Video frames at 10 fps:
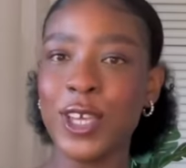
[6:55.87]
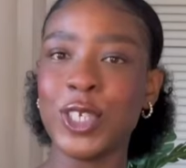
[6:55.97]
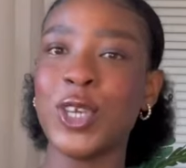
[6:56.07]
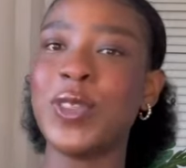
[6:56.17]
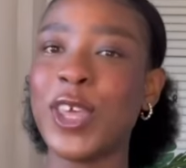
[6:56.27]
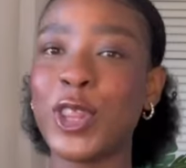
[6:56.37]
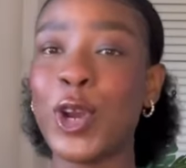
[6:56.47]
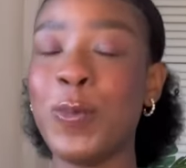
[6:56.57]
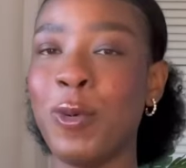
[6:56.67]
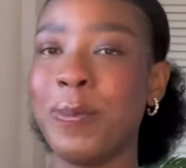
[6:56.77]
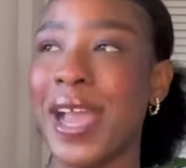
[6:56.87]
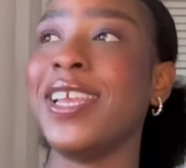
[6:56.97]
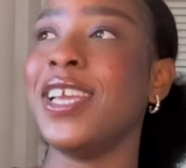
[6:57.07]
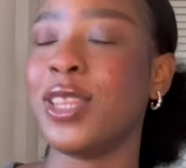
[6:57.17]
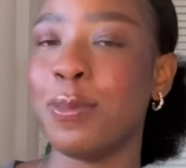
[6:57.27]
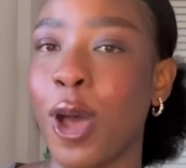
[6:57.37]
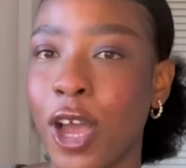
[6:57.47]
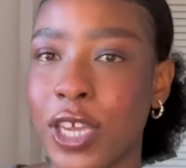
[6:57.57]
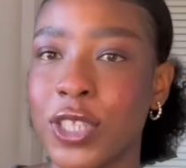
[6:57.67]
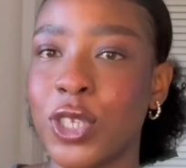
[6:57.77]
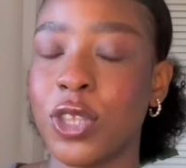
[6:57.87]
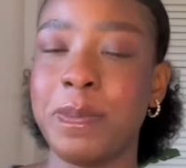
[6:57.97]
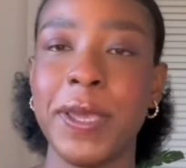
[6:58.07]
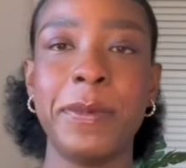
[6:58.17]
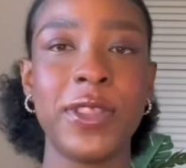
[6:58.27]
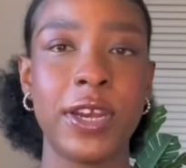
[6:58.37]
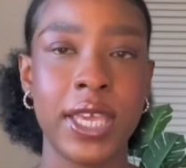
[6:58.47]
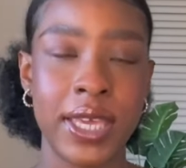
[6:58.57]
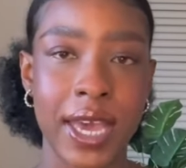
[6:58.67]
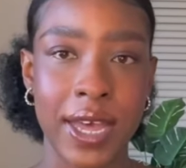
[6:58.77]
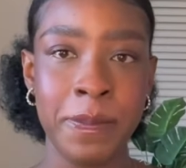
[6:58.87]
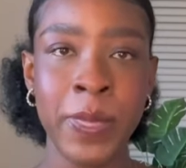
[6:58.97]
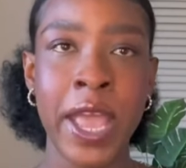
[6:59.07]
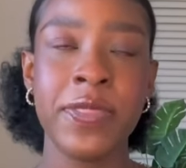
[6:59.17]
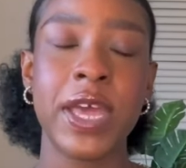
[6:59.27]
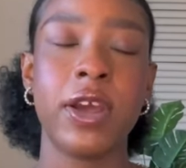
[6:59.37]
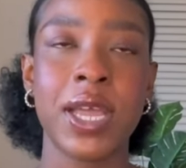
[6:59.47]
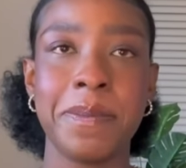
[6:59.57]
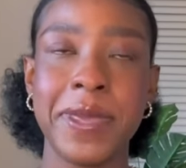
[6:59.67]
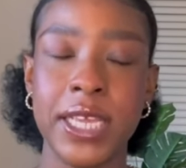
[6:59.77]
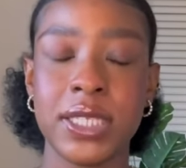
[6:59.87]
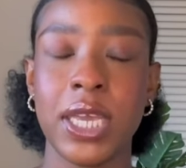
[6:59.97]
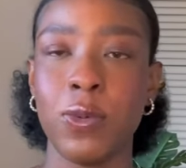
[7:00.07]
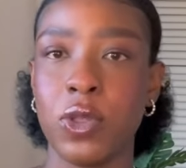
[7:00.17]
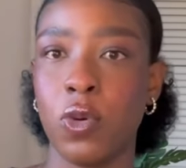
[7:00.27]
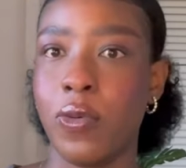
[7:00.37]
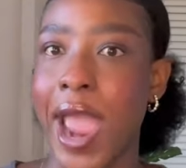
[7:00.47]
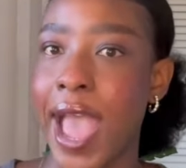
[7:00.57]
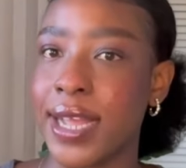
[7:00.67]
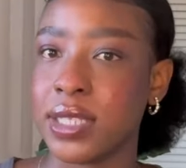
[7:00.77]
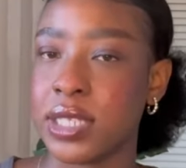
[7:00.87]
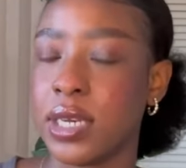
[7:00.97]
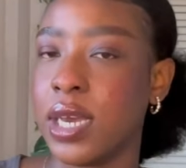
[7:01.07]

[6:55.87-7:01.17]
So they throw more money at the market. So the people that are here that are competing with rands, that